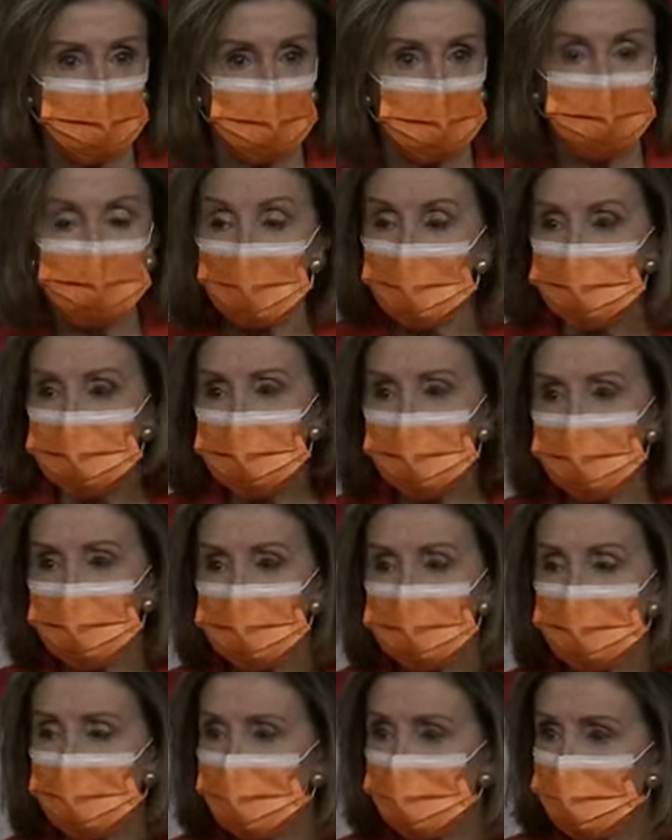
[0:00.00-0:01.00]
And that was at a
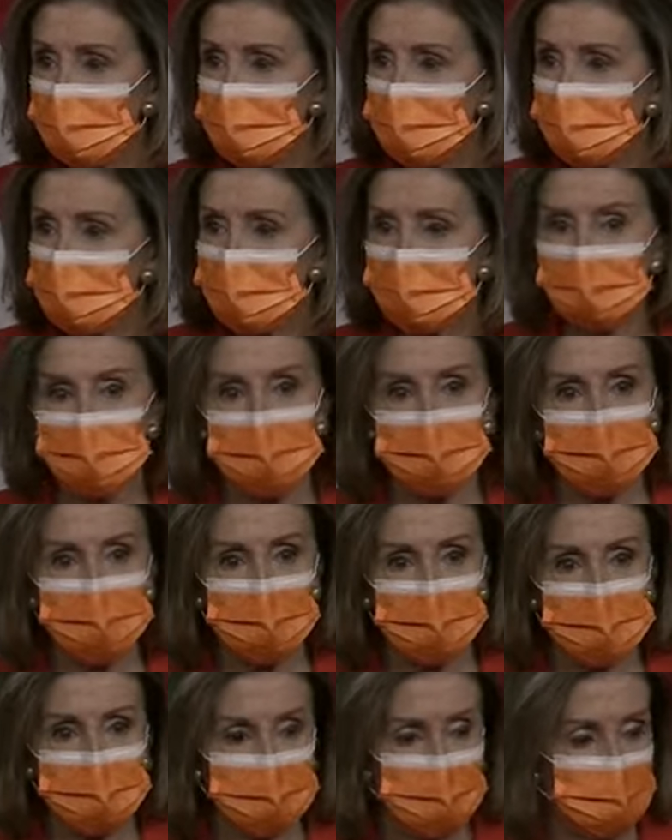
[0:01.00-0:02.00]
time when the
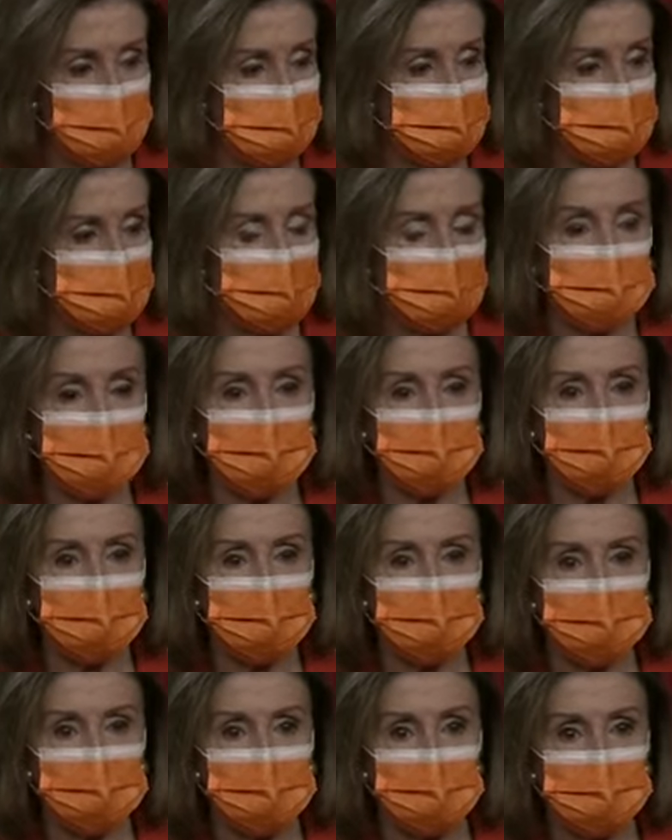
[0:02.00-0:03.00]
administration was
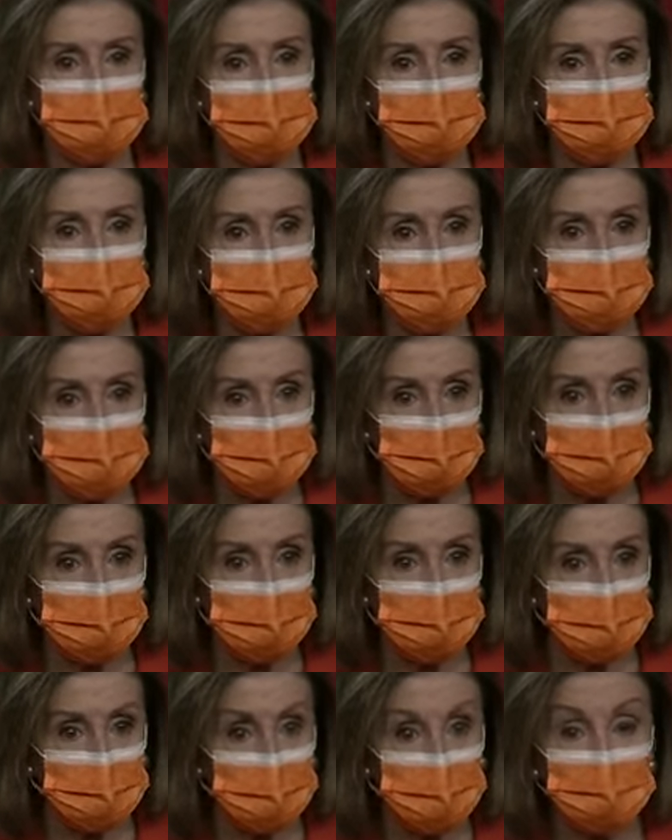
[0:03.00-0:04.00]
preparing to reduce the
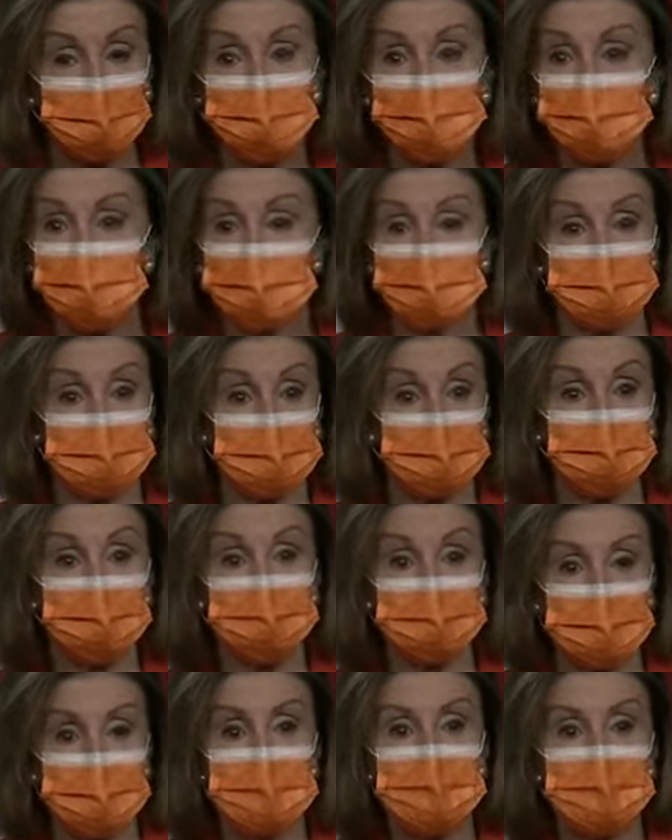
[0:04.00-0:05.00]
number that we
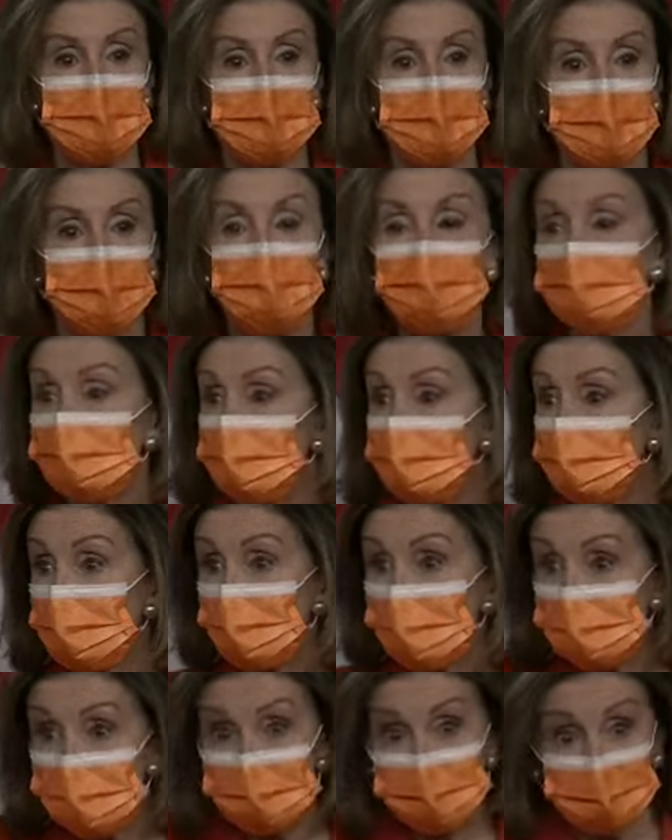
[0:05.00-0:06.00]
received while
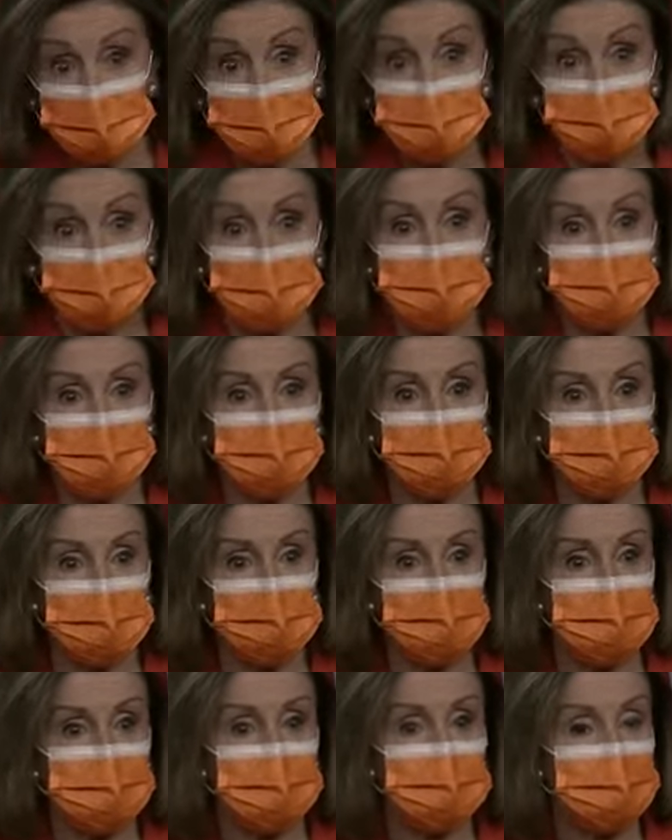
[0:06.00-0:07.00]
encouraging other
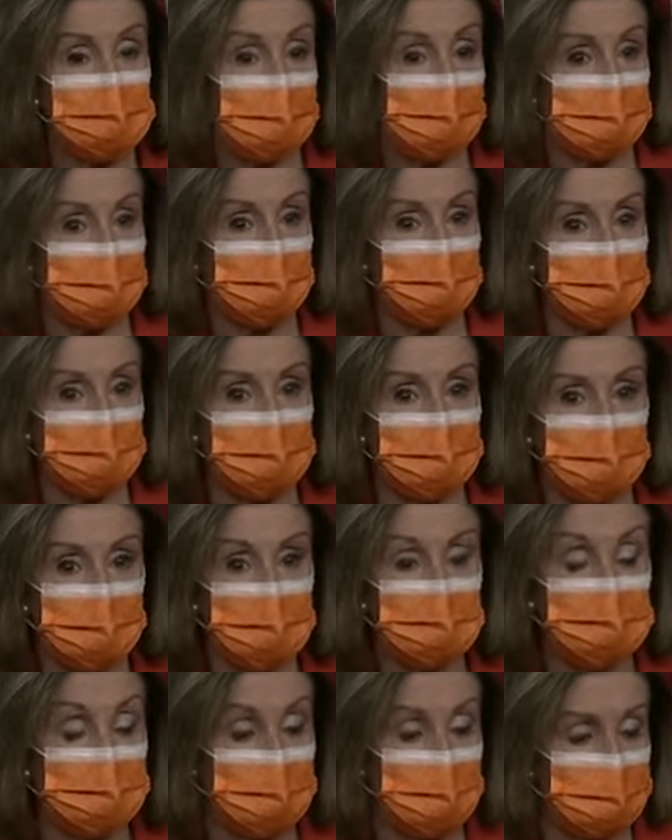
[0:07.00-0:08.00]
countries to take other
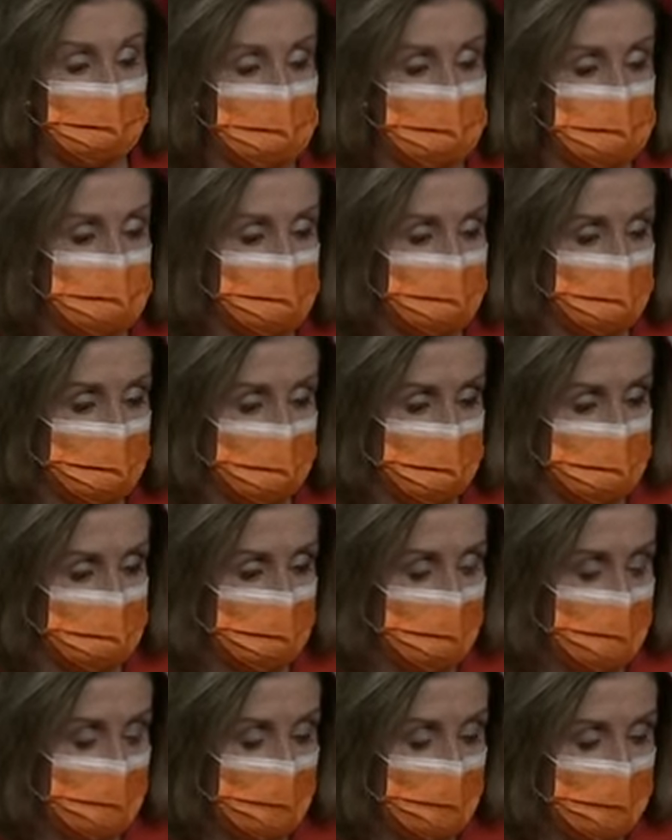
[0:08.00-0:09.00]
asylum seekers.
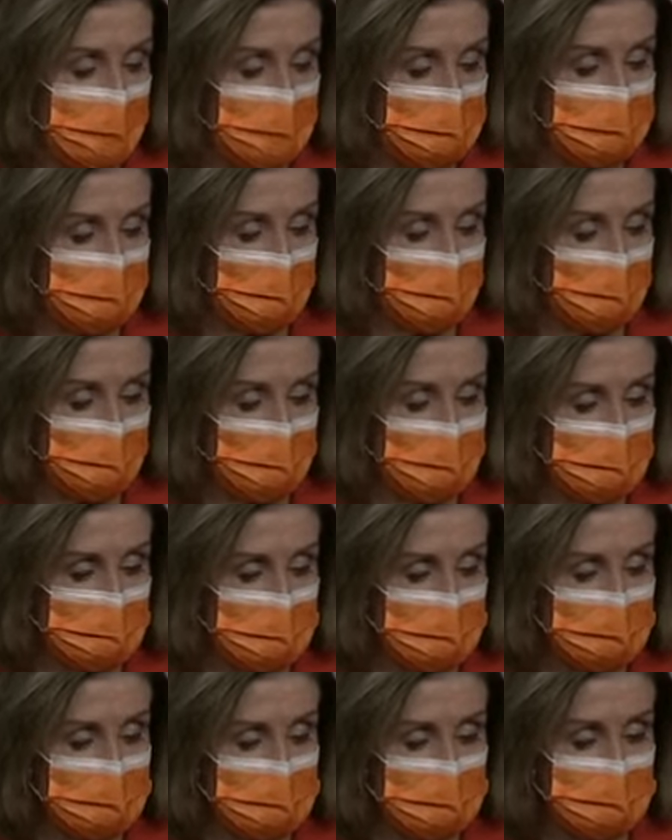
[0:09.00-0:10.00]
So
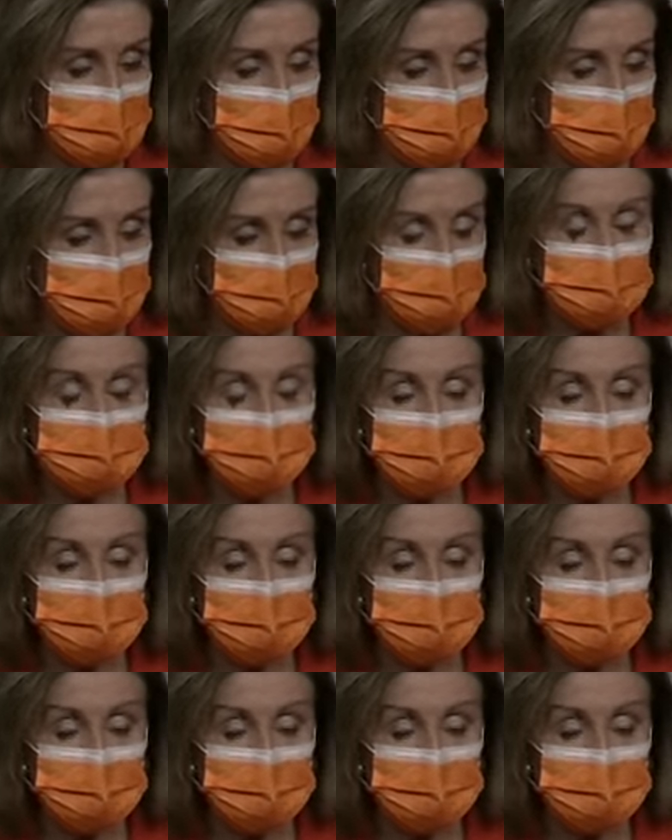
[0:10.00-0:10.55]
it's a